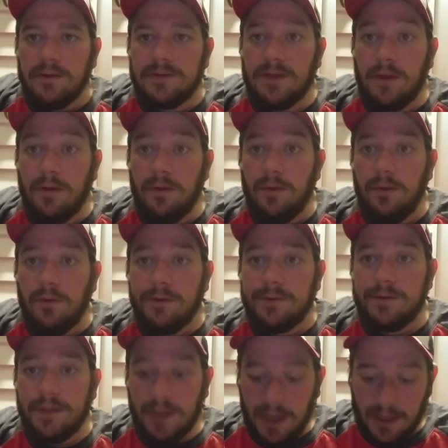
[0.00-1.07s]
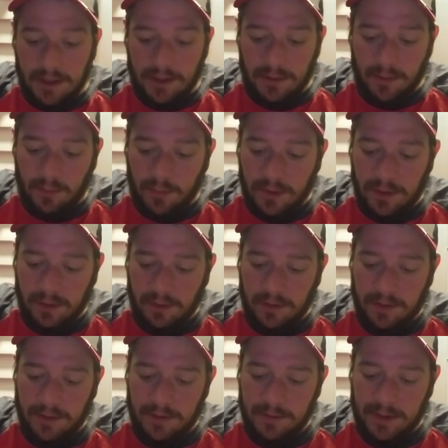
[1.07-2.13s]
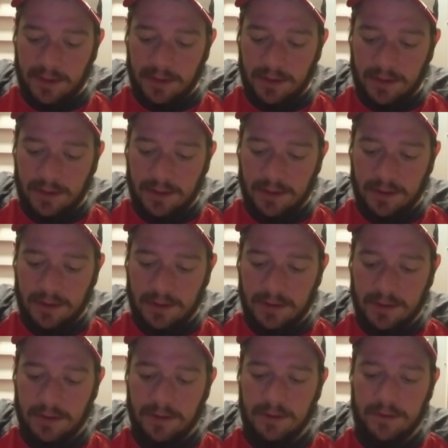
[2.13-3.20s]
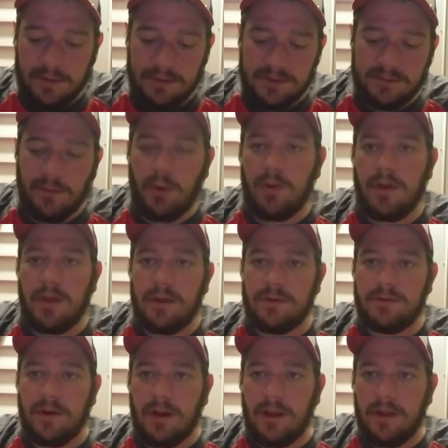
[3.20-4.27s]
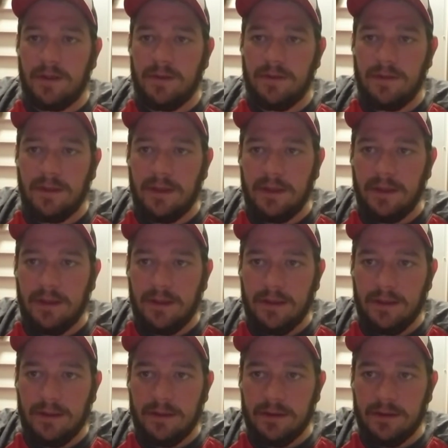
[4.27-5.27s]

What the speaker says: So tonight we are going to be smoking and trying the